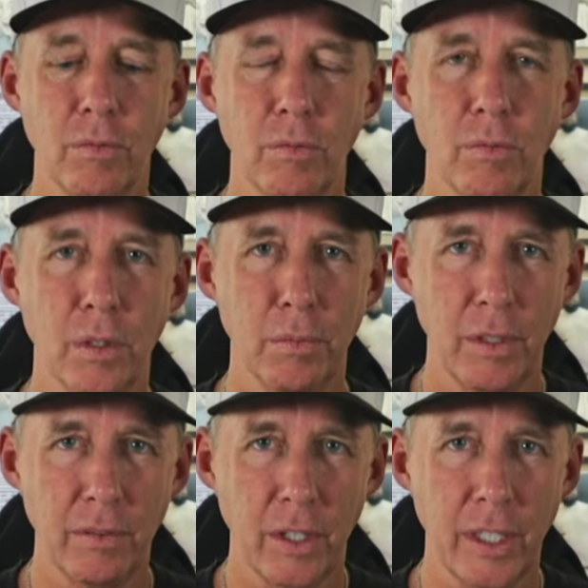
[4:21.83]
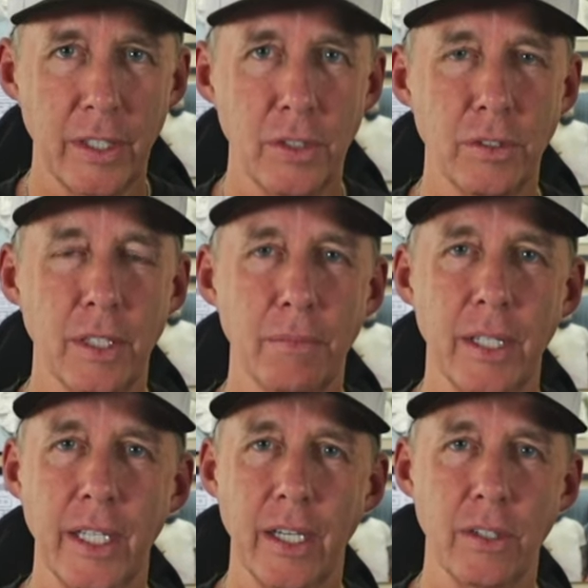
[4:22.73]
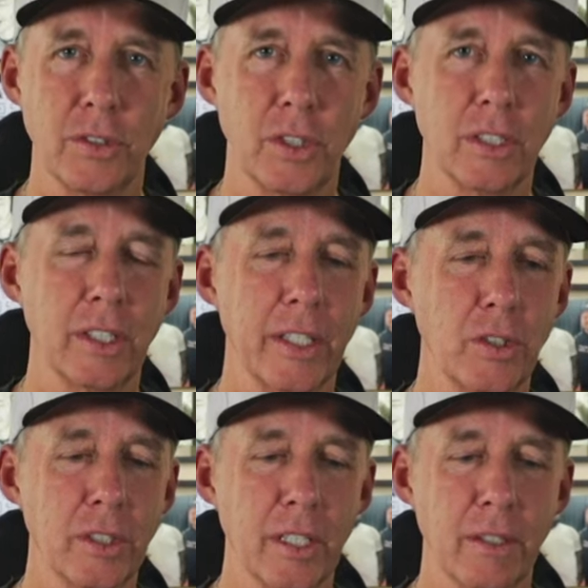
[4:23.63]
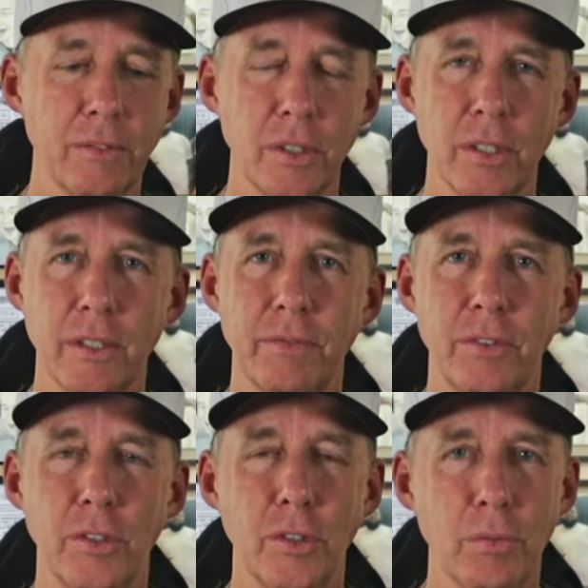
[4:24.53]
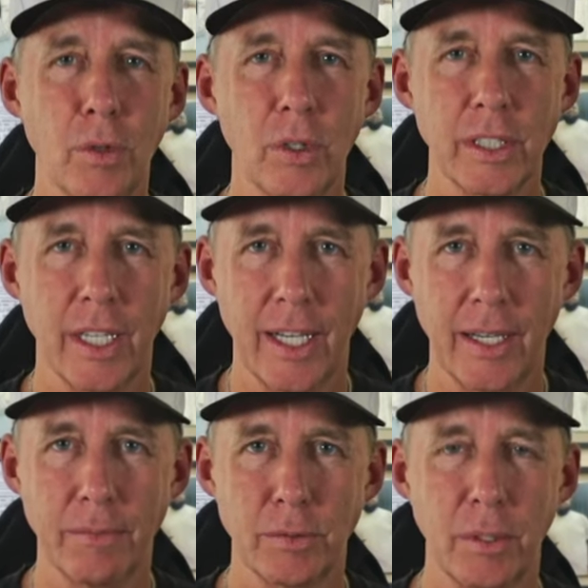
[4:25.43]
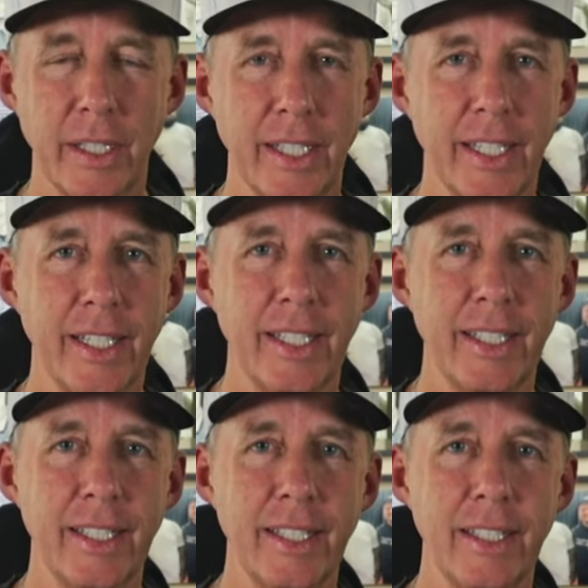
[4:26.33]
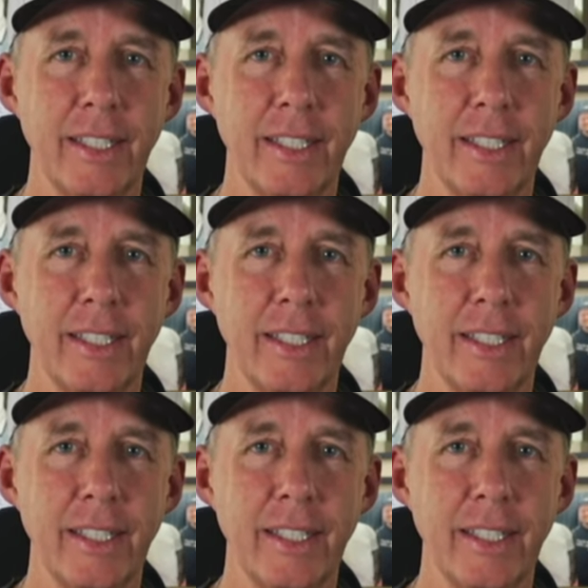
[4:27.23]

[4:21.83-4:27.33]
we'll move on and do something else. Just let yourself do it a few more times, breathing in